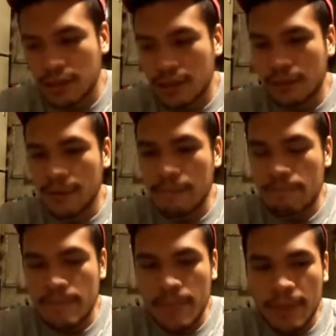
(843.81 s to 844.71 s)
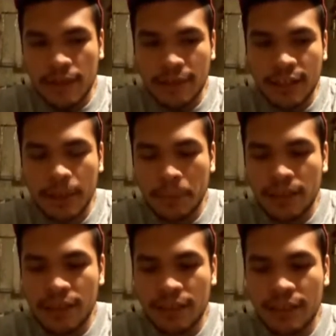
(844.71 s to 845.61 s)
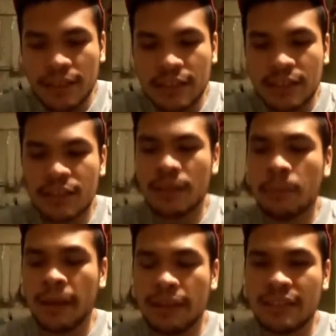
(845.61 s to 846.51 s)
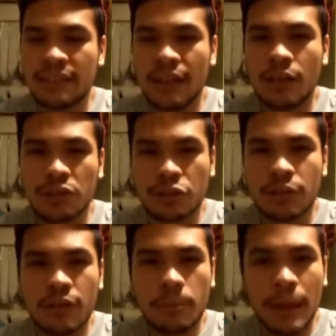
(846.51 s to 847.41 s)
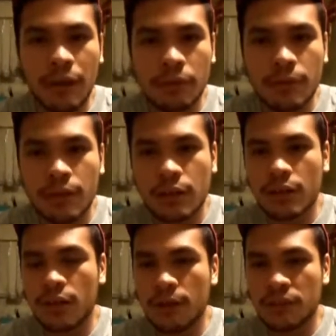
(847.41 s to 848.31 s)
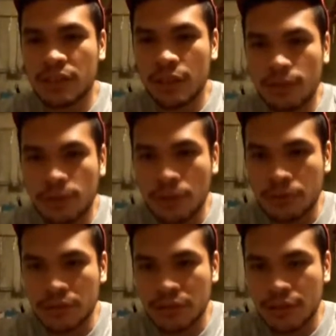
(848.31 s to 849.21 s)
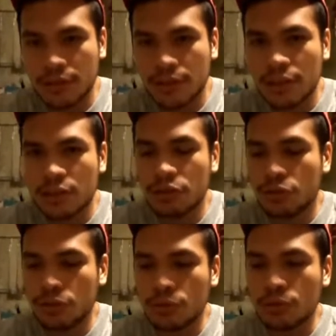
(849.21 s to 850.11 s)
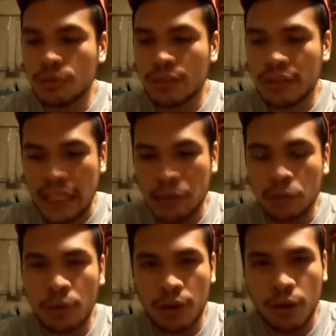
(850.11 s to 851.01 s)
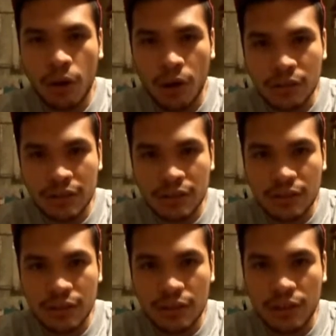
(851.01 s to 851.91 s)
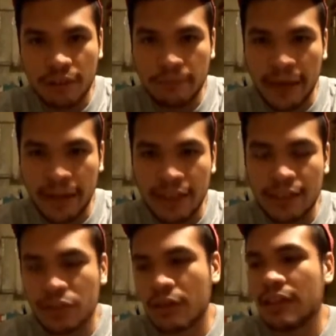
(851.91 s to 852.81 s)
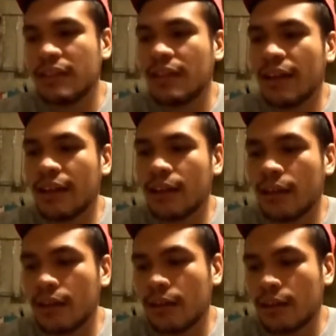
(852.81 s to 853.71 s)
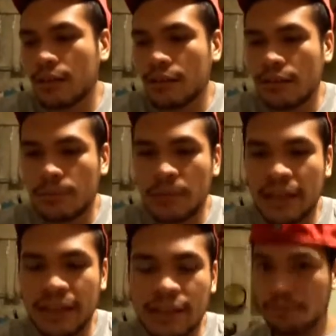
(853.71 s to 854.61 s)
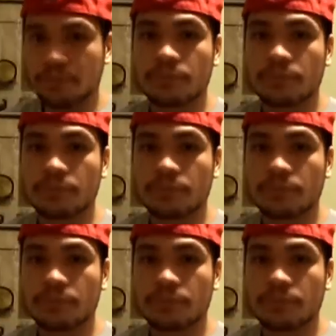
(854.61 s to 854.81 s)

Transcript: All right, the company needs to sell a certain amount of cell phones to equal the cost of making it. So let's say making